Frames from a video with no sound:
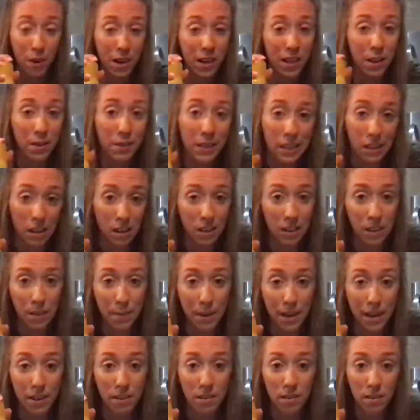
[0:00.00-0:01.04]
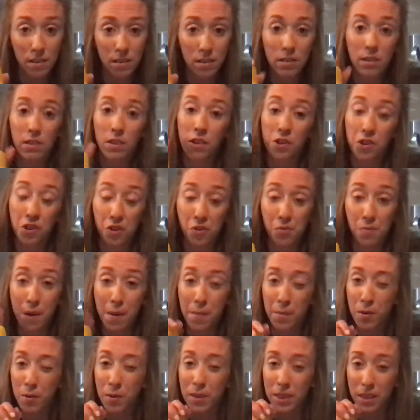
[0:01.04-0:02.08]
that we talked about. So do you
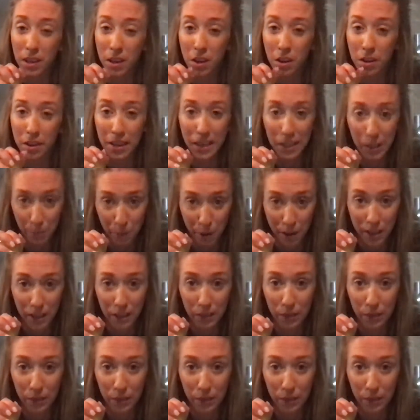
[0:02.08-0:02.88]
remember what the cooking spray is